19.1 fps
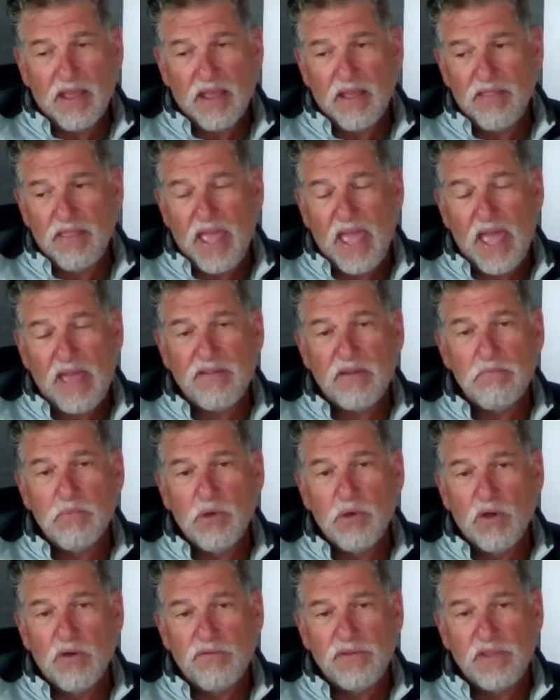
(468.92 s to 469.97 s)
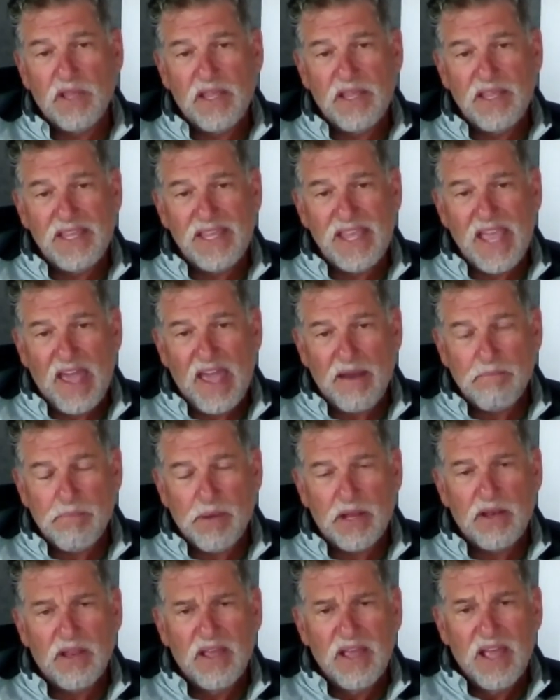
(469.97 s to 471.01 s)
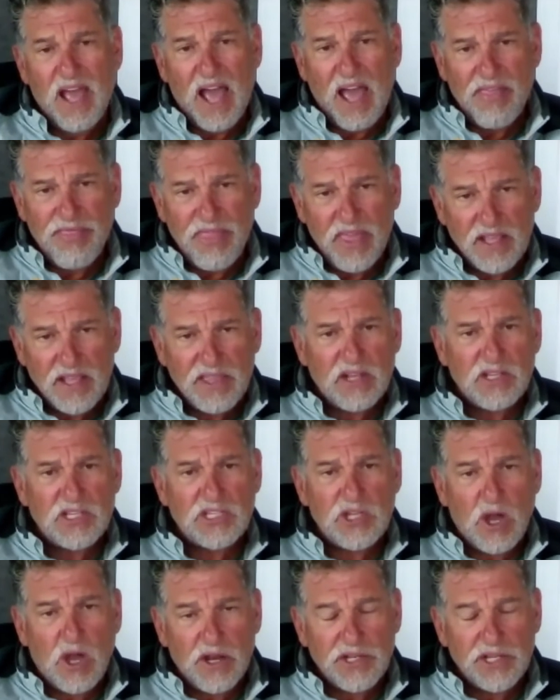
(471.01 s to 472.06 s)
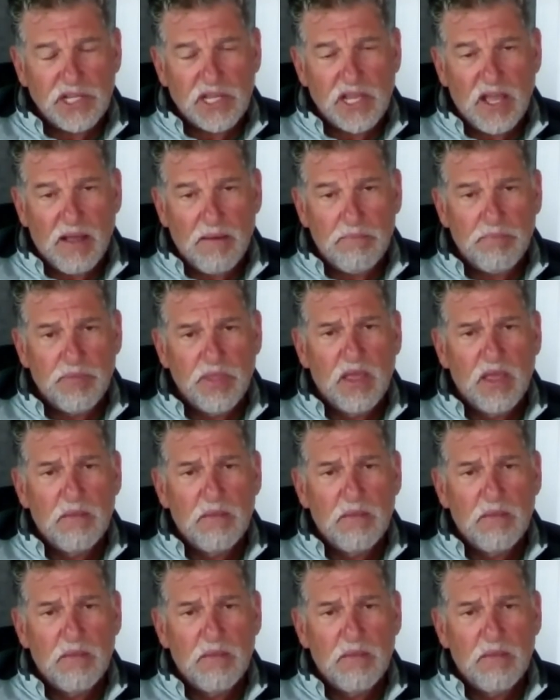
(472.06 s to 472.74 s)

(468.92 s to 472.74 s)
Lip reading: they haven't moved yet, but I think they're starting to come.